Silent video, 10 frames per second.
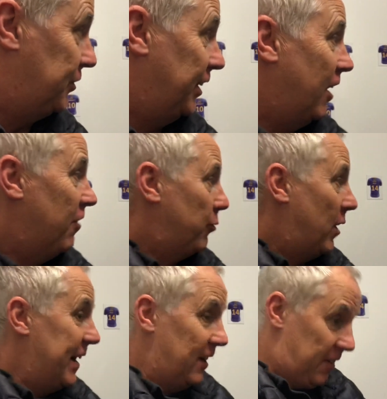to the
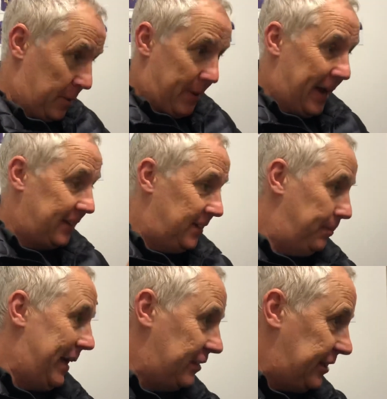halfway line and
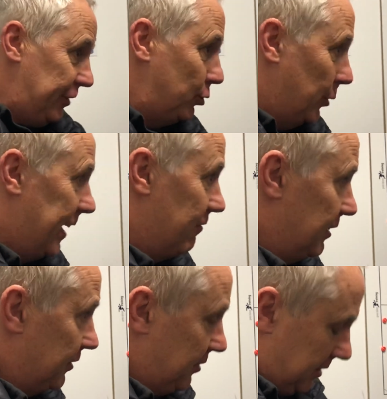packed central
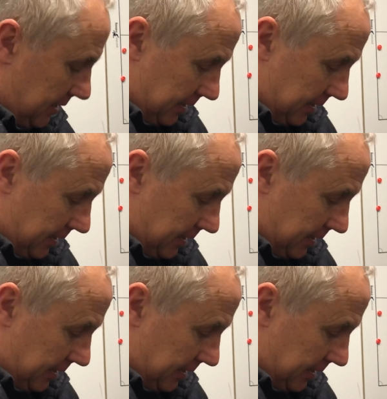areas.